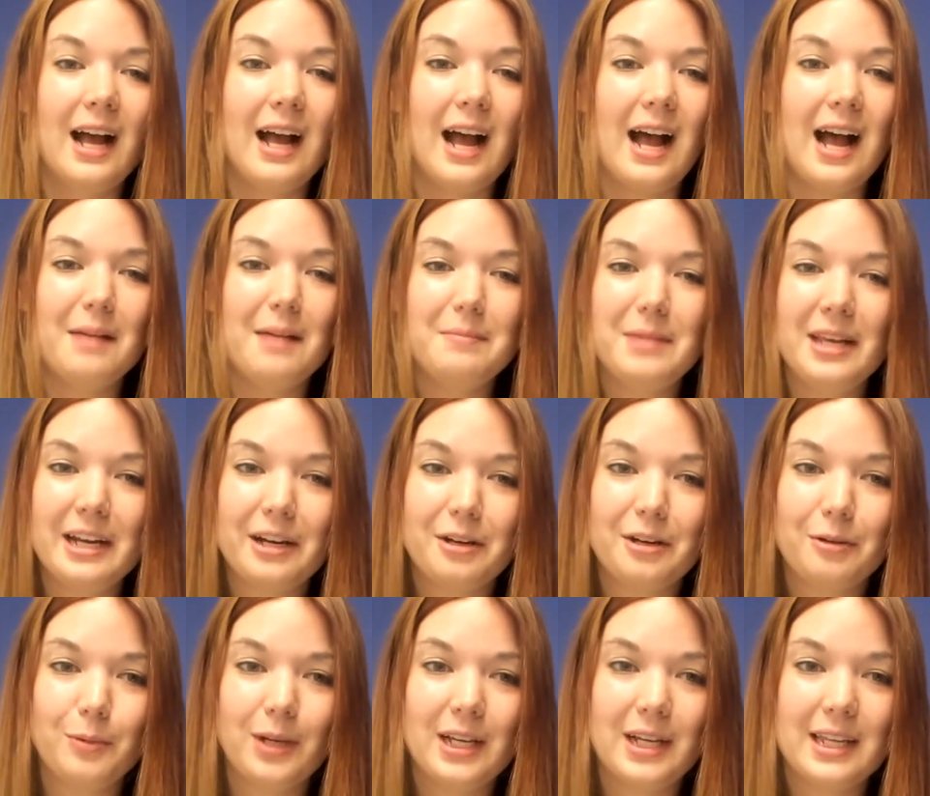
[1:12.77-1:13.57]
I'm
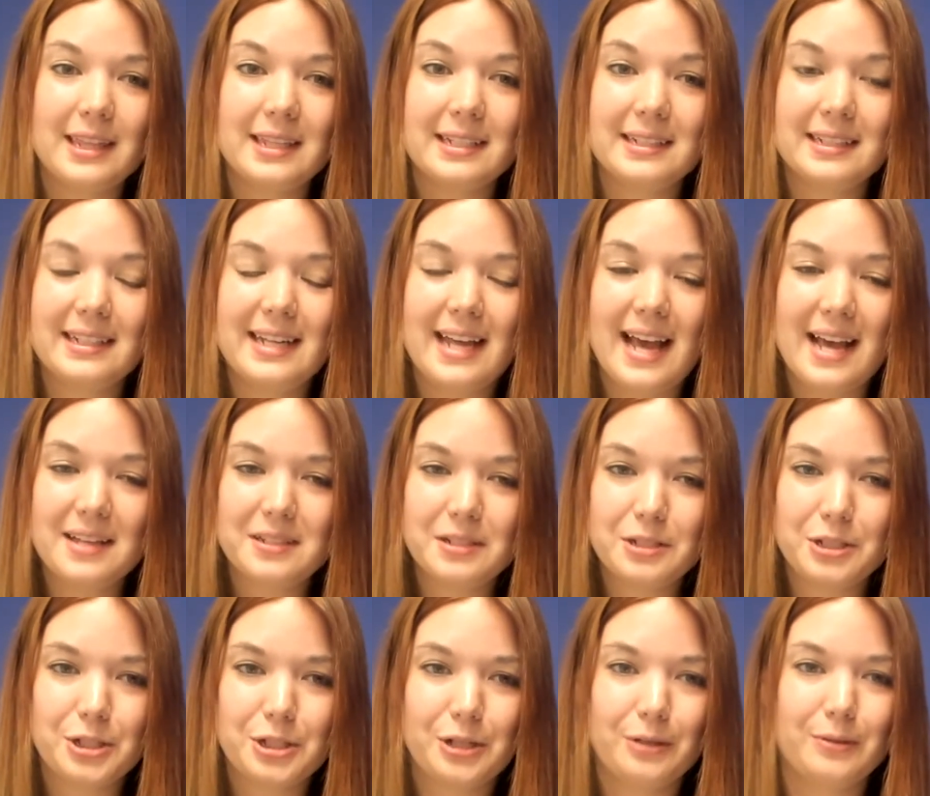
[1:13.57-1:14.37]
here with
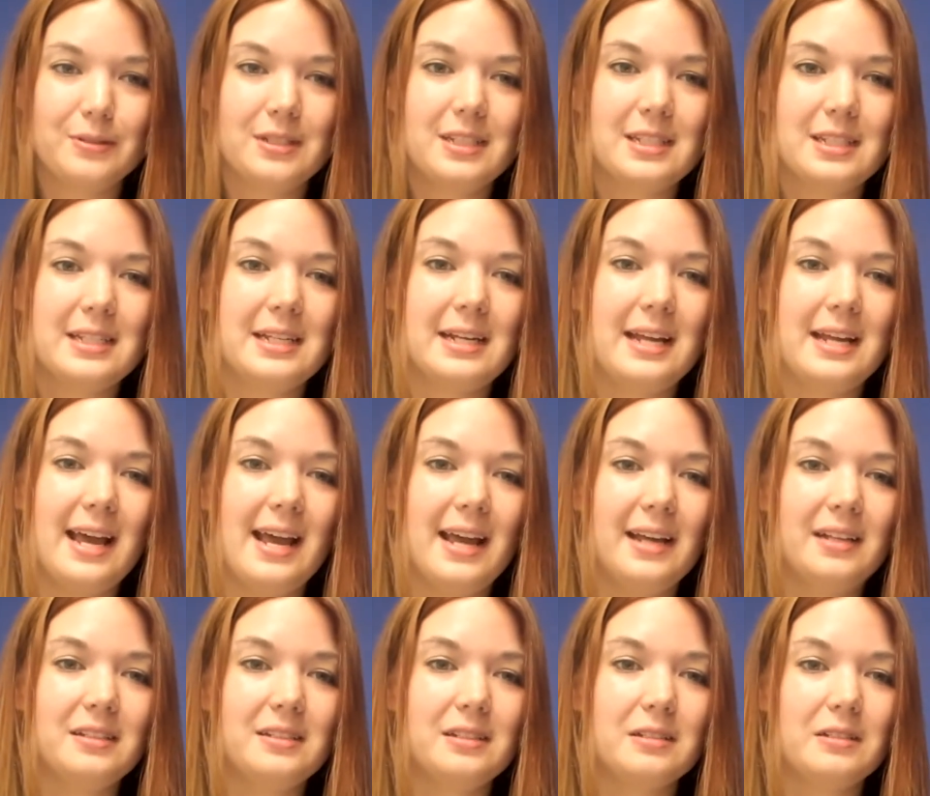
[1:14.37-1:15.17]
Ness Jones
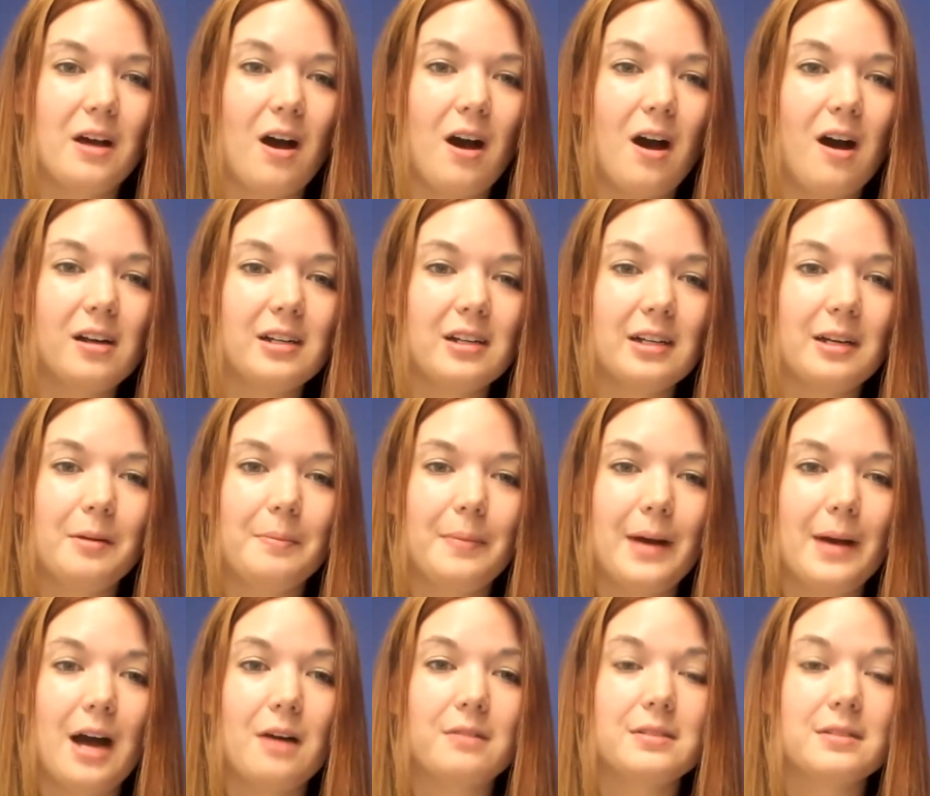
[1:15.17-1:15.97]
today to talk
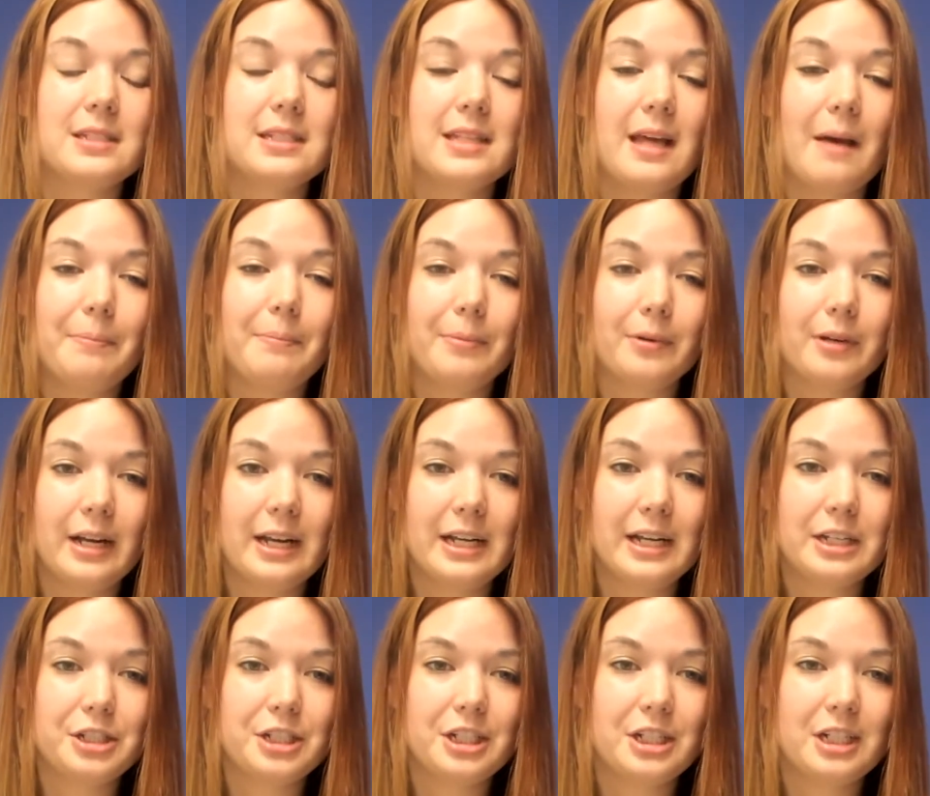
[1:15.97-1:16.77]
about
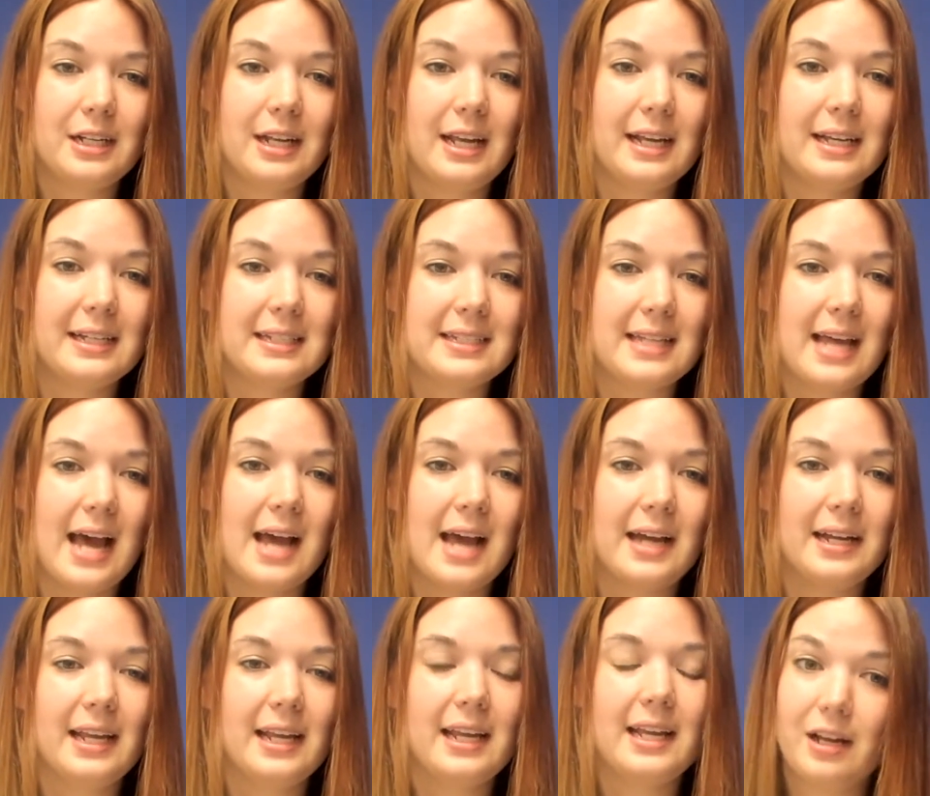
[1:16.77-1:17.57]
separation
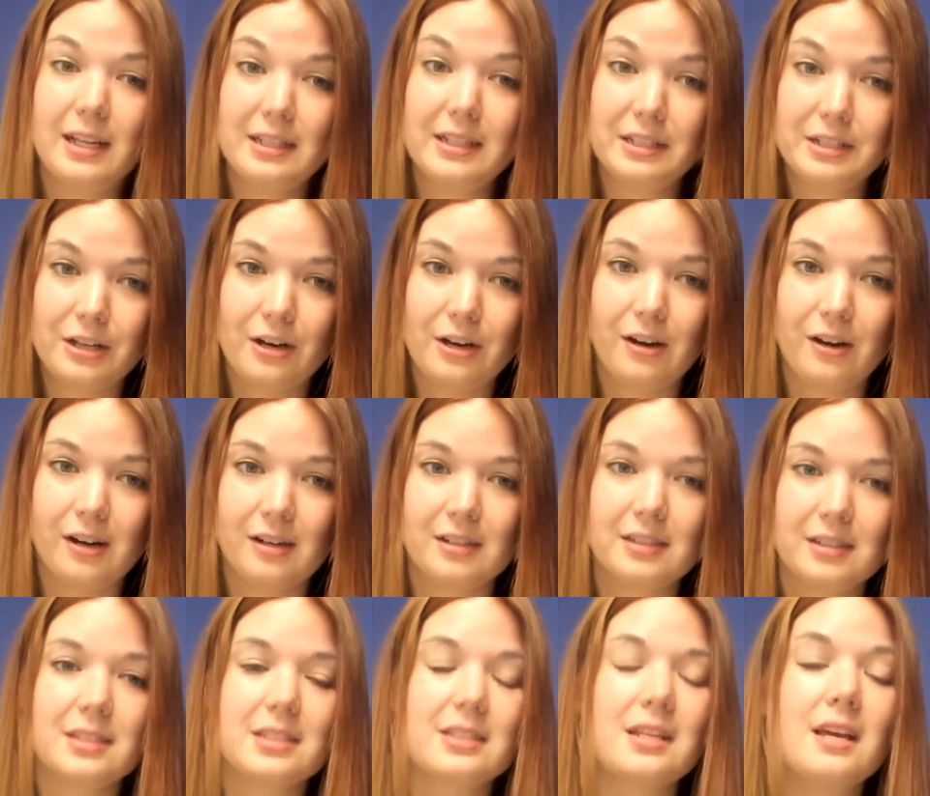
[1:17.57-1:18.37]
anxiety in
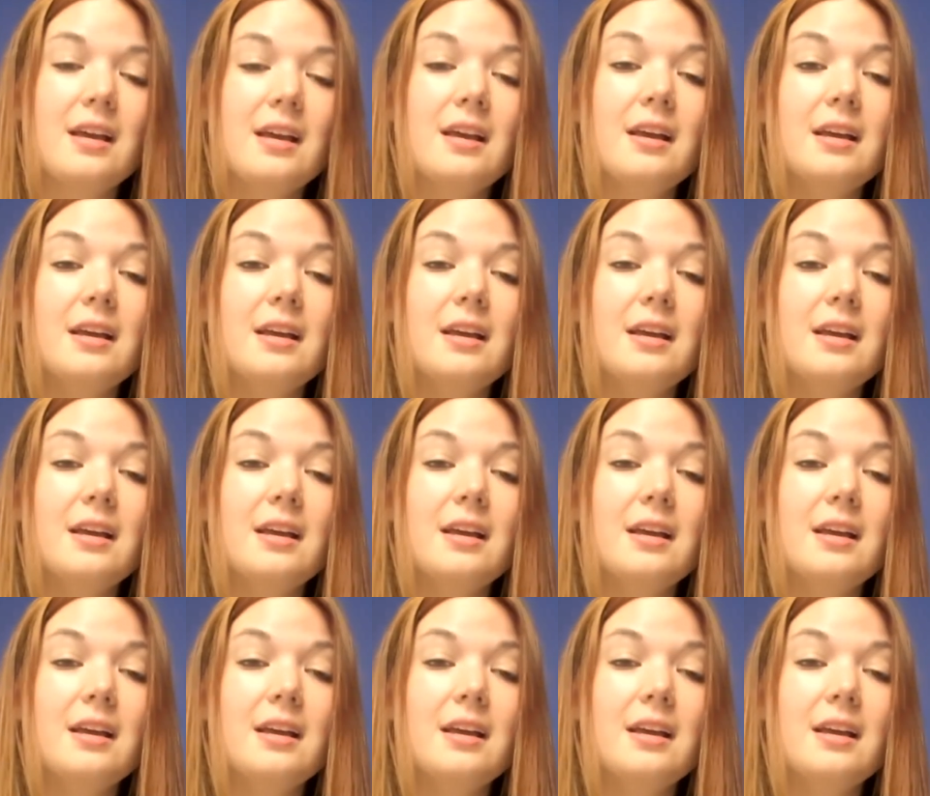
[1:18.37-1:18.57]
dogs.